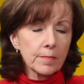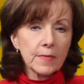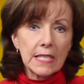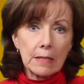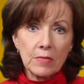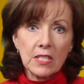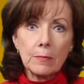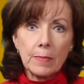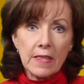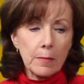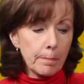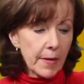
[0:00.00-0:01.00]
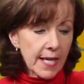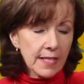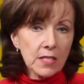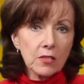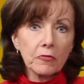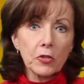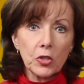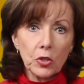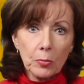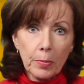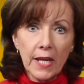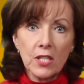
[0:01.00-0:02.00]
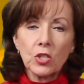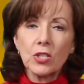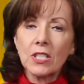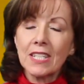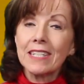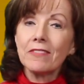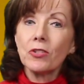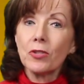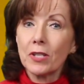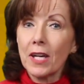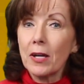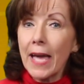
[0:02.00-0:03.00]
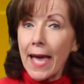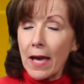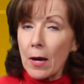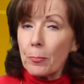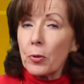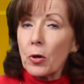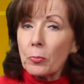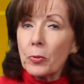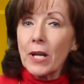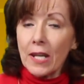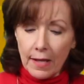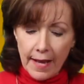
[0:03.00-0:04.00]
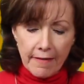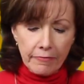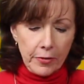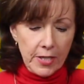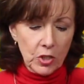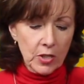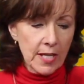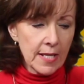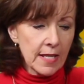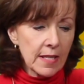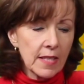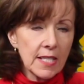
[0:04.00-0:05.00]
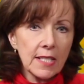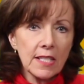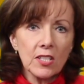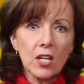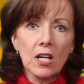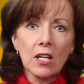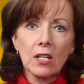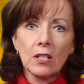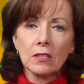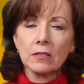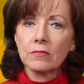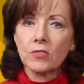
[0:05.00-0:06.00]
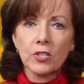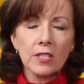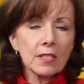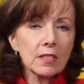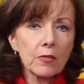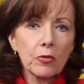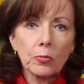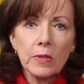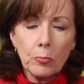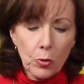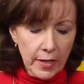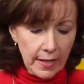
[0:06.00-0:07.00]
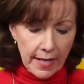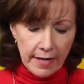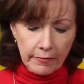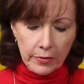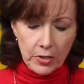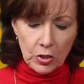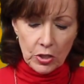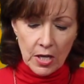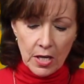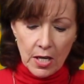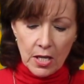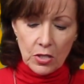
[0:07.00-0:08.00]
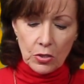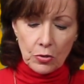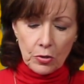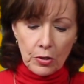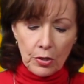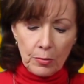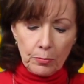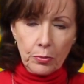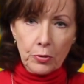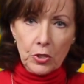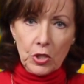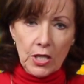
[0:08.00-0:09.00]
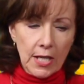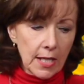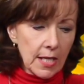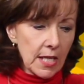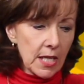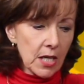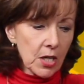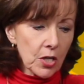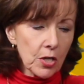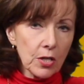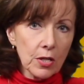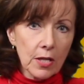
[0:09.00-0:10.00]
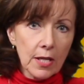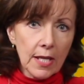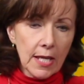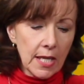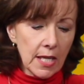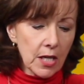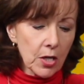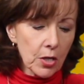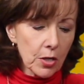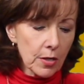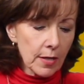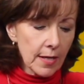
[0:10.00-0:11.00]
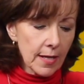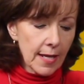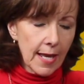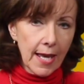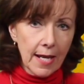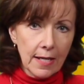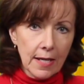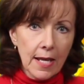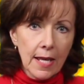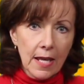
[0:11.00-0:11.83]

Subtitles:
seems to be the best for your patient to give you the appropriate leverage. This is all just 3-point leverage. You're pushing here, here, and